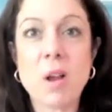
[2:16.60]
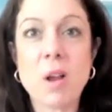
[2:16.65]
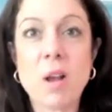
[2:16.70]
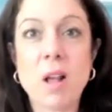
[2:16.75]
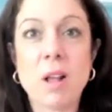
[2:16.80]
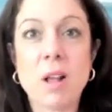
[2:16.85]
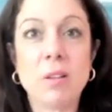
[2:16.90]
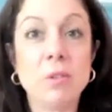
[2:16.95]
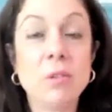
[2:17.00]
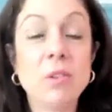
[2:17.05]

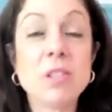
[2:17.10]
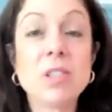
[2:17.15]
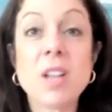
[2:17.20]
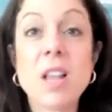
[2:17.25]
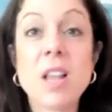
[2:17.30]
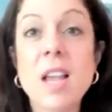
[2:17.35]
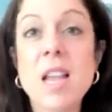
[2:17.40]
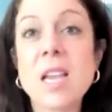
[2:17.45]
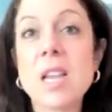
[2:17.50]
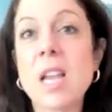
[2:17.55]
looks
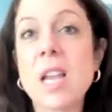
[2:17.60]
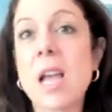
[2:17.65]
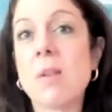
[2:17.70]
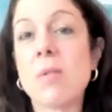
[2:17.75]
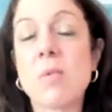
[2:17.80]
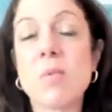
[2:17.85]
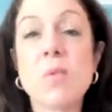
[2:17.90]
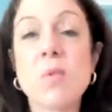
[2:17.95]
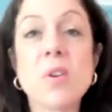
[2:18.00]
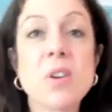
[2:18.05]
like,
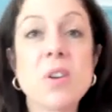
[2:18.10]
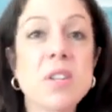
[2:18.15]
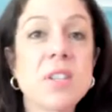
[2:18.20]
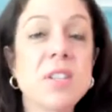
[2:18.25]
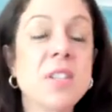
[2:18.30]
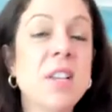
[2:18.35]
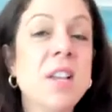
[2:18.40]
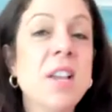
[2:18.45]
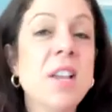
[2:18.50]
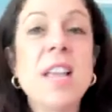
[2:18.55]
how it
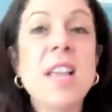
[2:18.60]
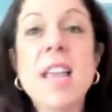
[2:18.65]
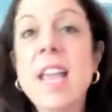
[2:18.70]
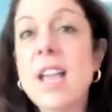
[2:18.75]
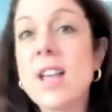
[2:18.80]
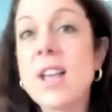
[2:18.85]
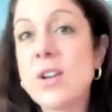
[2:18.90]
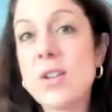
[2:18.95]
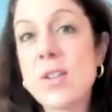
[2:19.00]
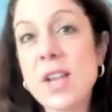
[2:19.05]
works,
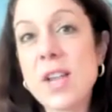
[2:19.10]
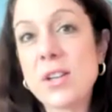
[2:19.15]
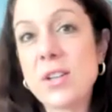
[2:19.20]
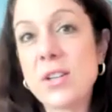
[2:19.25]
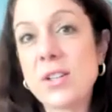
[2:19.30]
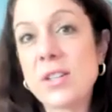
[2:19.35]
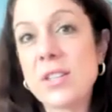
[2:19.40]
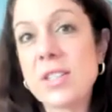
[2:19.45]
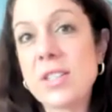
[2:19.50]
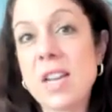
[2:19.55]
and all that
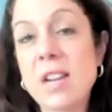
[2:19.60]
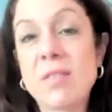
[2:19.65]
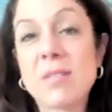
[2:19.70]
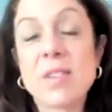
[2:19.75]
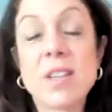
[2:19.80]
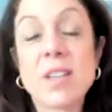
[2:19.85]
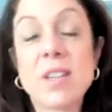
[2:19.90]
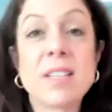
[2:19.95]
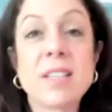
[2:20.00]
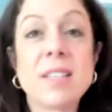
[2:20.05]
good stuff.
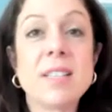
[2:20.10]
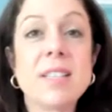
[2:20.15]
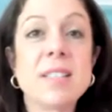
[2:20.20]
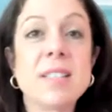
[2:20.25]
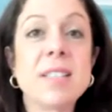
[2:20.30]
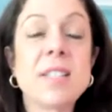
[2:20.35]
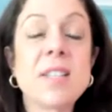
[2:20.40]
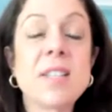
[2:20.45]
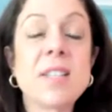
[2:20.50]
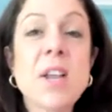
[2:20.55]

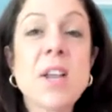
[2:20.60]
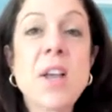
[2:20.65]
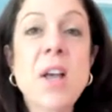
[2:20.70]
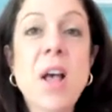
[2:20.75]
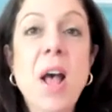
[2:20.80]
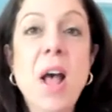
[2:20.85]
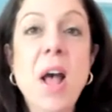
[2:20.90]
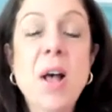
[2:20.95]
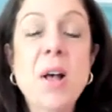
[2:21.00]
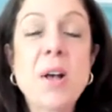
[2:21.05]
Because
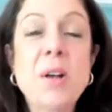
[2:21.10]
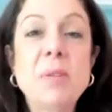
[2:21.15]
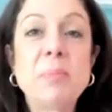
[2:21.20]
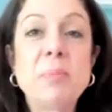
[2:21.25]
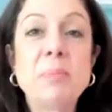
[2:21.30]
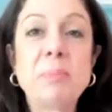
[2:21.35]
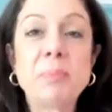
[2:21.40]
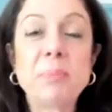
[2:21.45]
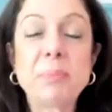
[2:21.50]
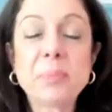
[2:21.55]

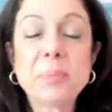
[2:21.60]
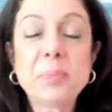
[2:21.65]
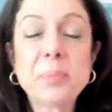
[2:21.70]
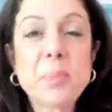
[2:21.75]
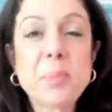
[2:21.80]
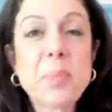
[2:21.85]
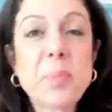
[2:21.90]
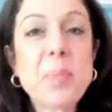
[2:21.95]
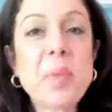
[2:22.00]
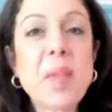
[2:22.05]
this
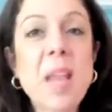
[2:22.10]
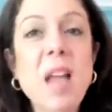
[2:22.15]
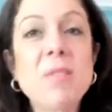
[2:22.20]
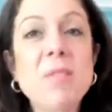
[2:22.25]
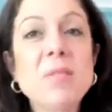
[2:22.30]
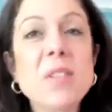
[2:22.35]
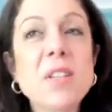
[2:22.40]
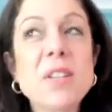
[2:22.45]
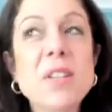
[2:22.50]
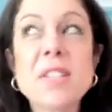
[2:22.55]

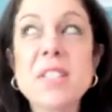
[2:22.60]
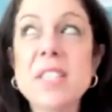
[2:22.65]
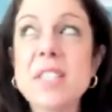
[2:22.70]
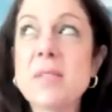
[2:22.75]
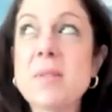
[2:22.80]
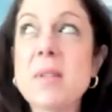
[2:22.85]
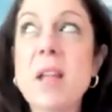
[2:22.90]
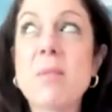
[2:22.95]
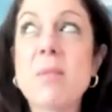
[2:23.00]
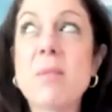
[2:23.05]
is
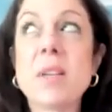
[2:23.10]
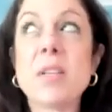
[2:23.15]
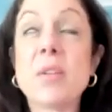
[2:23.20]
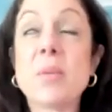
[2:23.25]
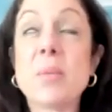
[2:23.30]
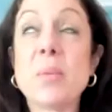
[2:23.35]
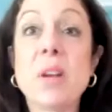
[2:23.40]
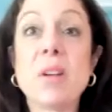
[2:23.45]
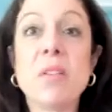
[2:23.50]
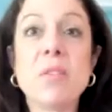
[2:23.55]
now my
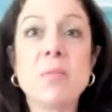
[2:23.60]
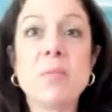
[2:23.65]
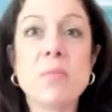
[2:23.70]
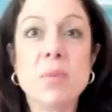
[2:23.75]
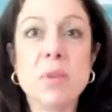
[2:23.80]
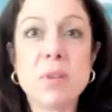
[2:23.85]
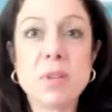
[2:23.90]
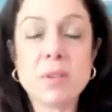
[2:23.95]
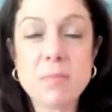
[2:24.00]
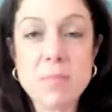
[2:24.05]
12th
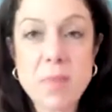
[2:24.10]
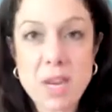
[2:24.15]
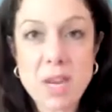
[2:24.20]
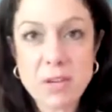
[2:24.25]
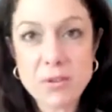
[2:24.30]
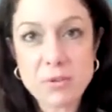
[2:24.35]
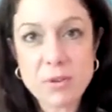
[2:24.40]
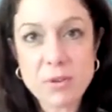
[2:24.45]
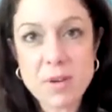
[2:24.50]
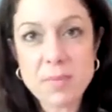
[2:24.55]
book
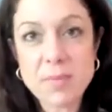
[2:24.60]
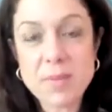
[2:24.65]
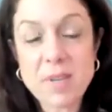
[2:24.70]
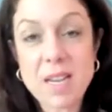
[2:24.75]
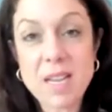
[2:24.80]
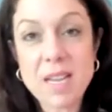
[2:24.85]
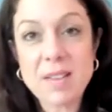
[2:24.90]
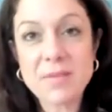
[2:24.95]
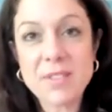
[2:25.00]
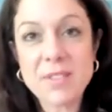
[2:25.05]
manuscript
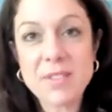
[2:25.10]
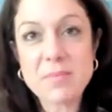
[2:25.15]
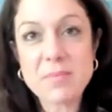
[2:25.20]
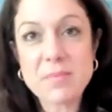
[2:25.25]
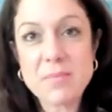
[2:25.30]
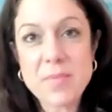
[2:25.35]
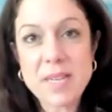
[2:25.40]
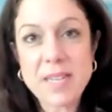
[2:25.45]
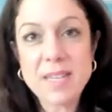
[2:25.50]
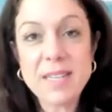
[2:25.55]
I have
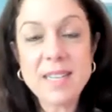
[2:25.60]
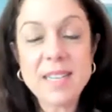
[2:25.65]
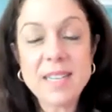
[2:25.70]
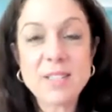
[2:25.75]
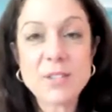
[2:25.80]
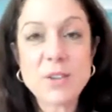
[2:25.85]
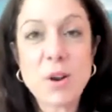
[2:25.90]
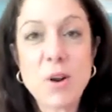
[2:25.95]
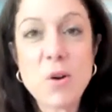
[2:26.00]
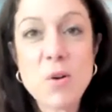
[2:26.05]
submitted.
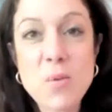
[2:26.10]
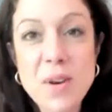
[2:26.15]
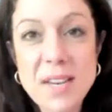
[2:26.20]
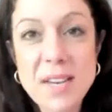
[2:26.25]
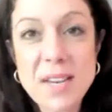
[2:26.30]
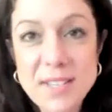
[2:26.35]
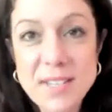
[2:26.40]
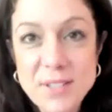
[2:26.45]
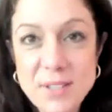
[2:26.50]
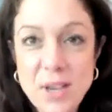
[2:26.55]
It's
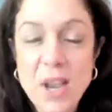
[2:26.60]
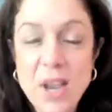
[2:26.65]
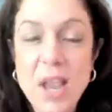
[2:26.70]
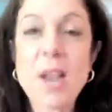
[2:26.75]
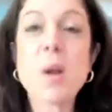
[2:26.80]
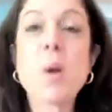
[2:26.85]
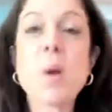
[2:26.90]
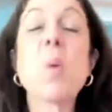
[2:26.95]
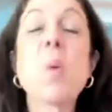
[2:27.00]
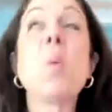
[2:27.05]
always
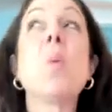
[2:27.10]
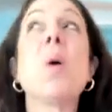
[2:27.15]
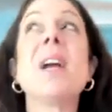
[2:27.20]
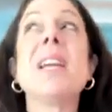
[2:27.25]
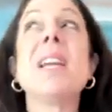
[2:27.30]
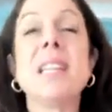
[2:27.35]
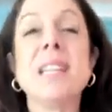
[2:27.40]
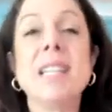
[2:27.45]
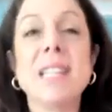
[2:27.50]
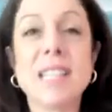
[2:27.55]

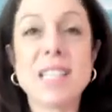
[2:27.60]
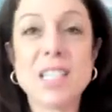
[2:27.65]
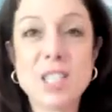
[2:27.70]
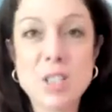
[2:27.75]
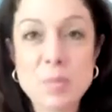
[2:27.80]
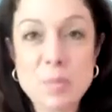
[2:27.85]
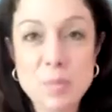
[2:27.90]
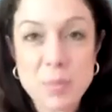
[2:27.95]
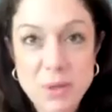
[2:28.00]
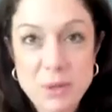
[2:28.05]
quite an
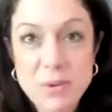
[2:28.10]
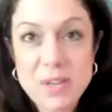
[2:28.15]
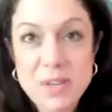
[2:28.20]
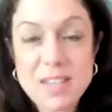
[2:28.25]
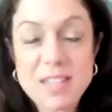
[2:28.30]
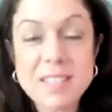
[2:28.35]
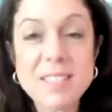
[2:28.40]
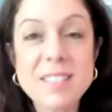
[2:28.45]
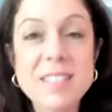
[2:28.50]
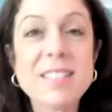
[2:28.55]

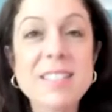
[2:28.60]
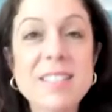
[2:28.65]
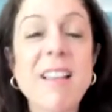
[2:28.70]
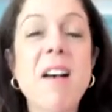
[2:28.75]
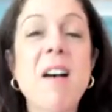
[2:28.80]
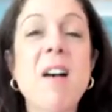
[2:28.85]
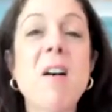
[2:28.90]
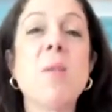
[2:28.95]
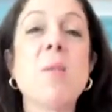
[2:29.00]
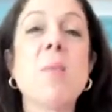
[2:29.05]
experience.
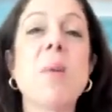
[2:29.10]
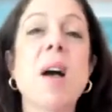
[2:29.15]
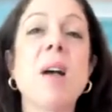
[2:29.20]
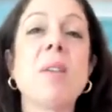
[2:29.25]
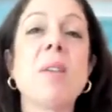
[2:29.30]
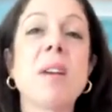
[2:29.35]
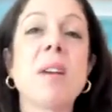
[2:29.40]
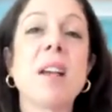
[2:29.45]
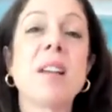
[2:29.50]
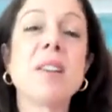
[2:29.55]

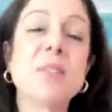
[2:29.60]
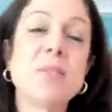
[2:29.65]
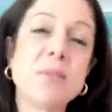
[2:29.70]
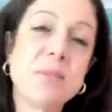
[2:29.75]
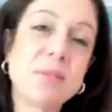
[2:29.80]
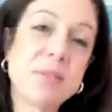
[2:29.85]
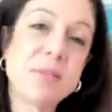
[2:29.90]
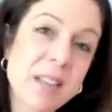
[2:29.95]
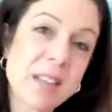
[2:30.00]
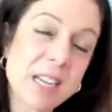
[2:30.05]
I do
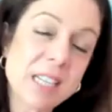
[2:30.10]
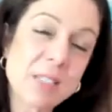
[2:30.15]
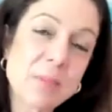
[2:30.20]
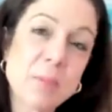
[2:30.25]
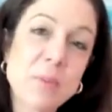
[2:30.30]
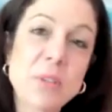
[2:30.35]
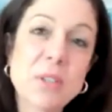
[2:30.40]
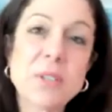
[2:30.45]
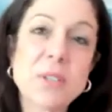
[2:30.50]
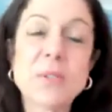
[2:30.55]

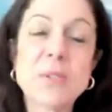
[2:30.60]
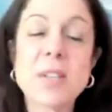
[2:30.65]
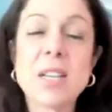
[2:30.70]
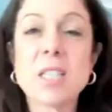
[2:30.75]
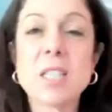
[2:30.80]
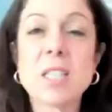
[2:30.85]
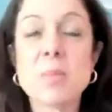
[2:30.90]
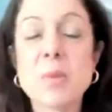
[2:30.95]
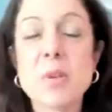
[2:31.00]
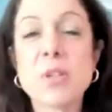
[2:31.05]
textbooks. So
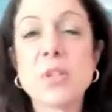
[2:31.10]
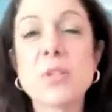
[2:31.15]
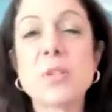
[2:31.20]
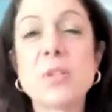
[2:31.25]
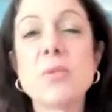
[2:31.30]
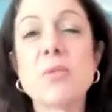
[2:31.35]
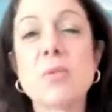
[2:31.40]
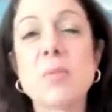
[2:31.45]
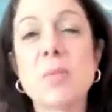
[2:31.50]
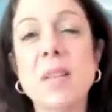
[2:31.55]
textbooks, you
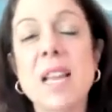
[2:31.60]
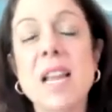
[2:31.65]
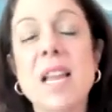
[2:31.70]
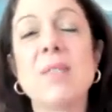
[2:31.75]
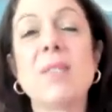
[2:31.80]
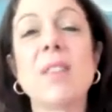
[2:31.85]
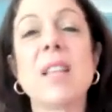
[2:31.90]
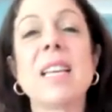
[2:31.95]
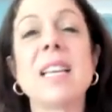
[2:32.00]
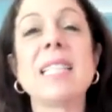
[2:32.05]
normally
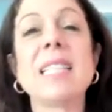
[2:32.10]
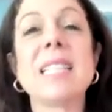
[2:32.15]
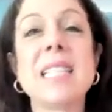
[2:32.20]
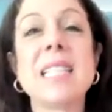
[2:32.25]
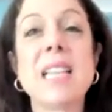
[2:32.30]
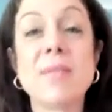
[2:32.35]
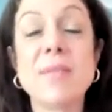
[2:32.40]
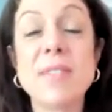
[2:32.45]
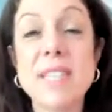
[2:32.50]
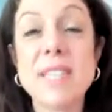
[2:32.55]
have like
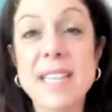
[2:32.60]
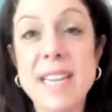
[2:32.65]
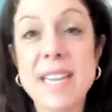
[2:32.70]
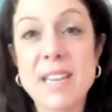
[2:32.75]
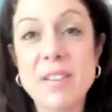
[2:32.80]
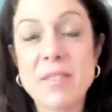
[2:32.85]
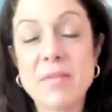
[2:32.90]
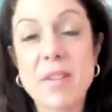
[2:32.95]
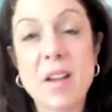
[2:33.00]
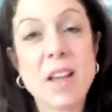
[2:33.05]

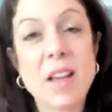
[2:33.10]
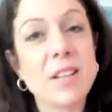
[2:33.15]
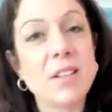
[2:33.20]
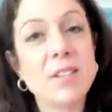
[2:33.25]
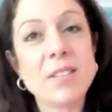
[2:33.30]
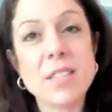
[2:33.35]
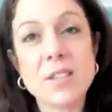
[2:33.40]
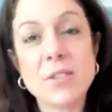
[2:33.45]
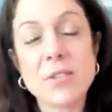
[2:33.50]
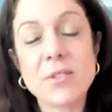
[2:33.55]
78
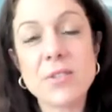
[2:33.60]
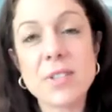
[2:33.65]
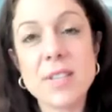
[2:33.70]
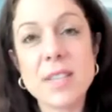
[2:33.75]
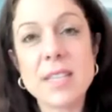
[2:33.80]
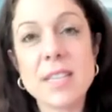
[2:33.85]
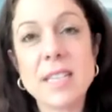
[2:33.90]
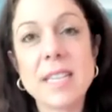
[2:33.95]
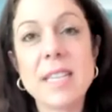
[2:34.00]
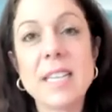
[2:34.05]
files that you're
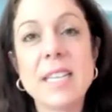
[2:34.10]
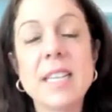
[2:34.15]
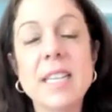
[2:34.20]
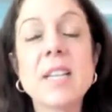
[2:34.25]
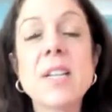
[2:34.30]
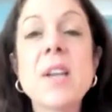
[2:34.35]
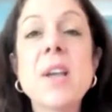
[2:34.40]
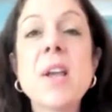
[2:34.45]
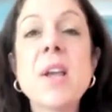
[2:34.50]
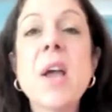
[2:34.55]
sending
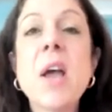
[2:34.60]
in.